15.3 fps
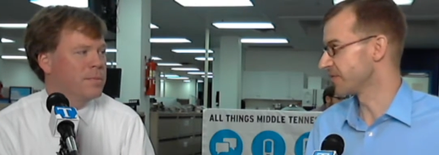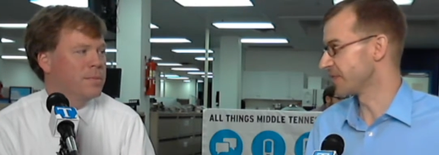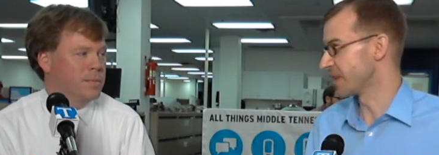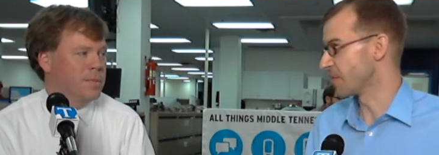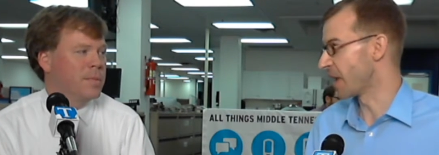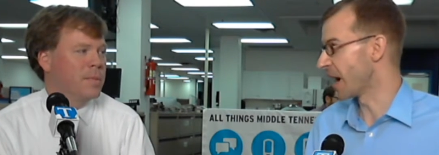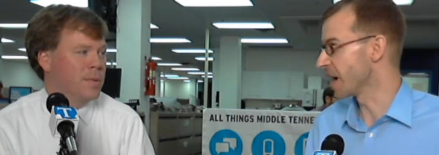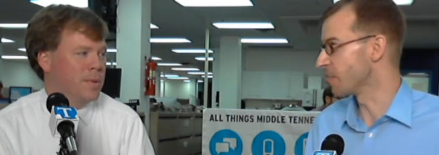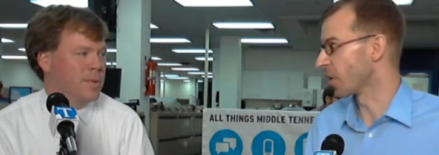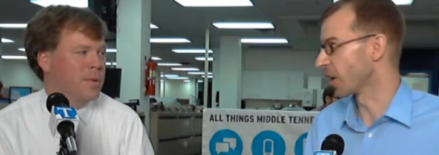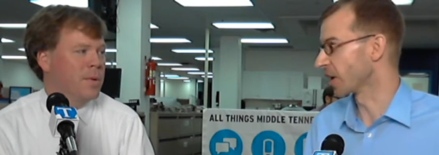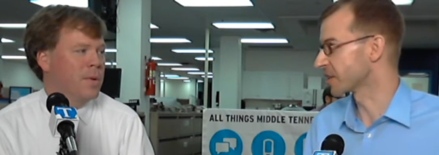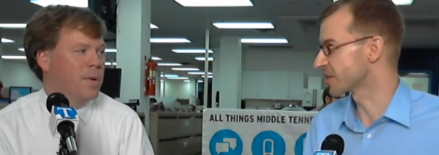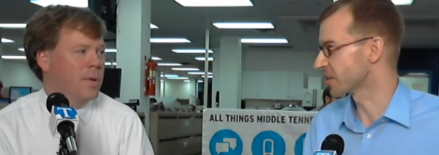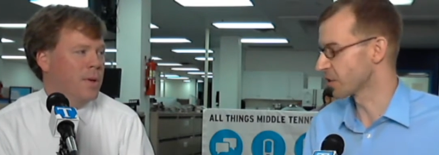Speaker 1: them high
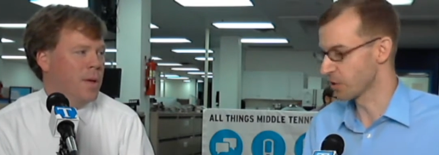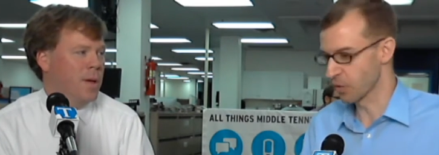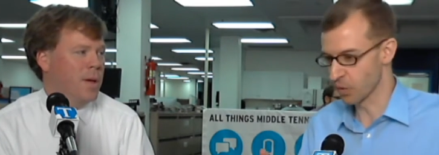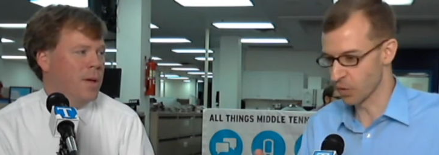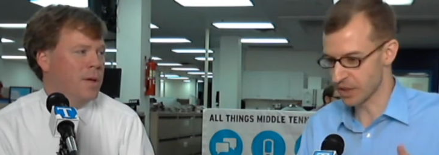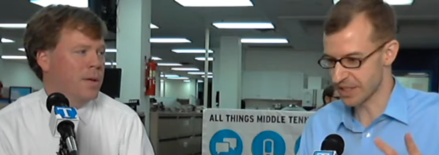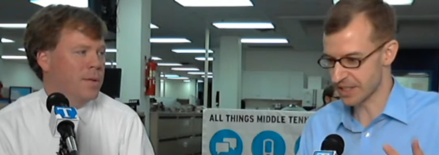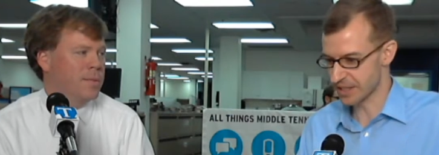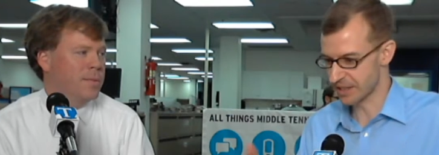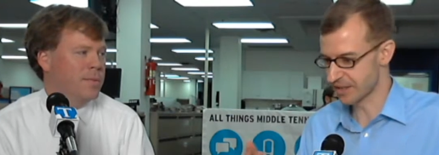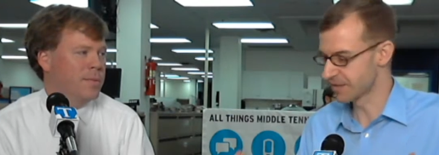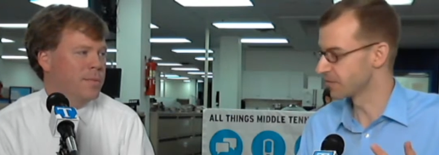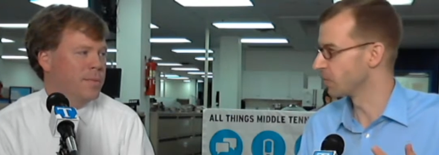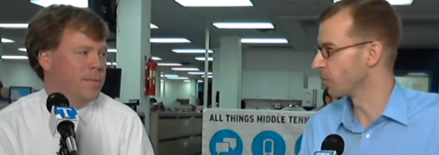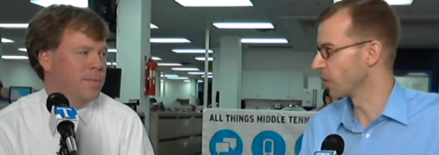marks. So, what's
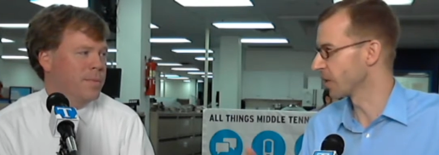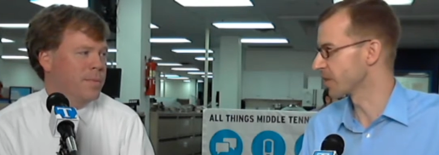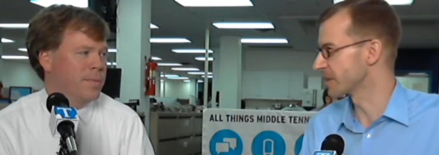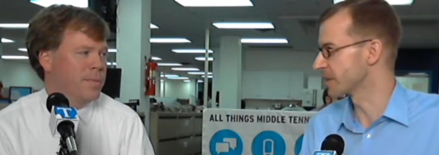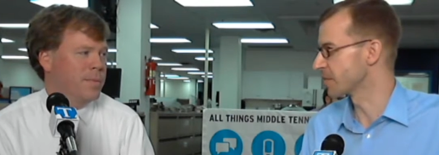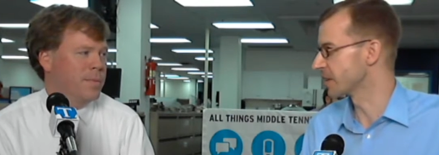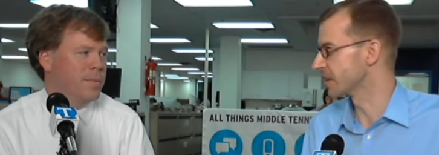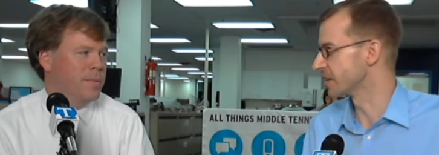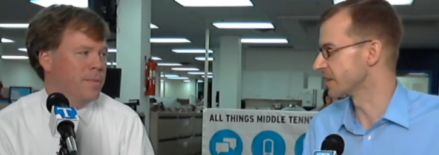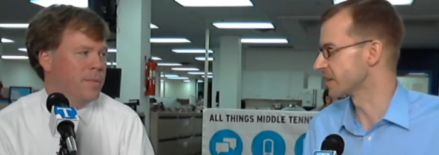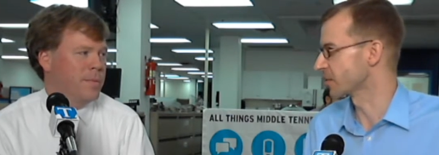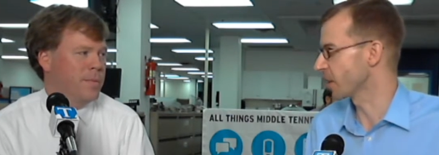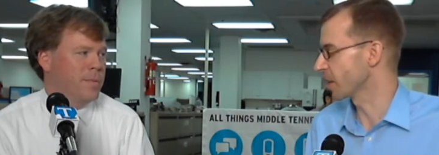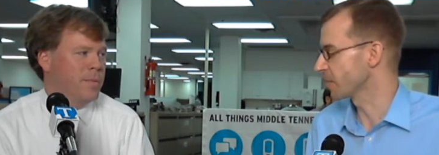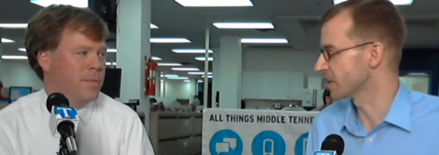what are some of the
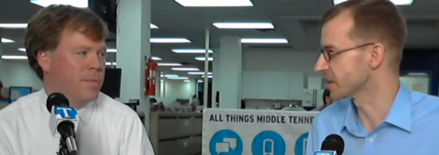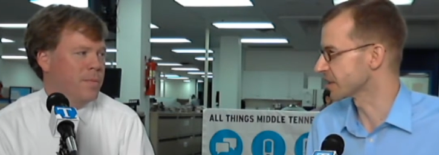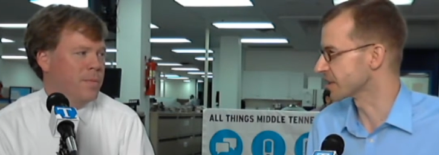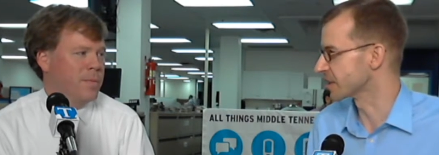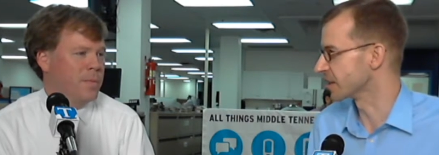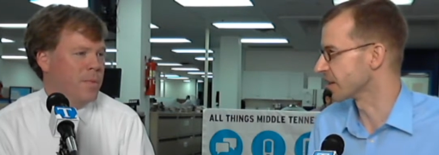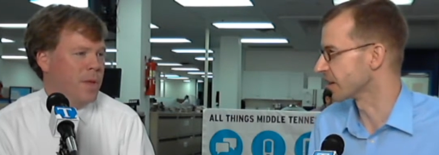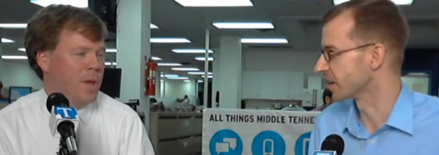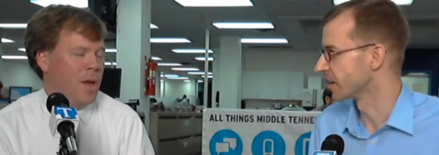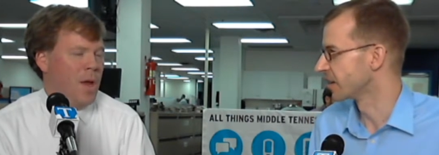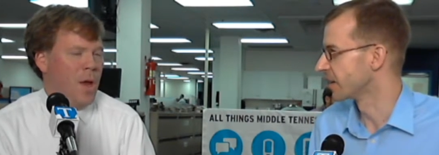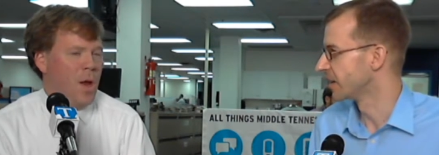discrepancies here?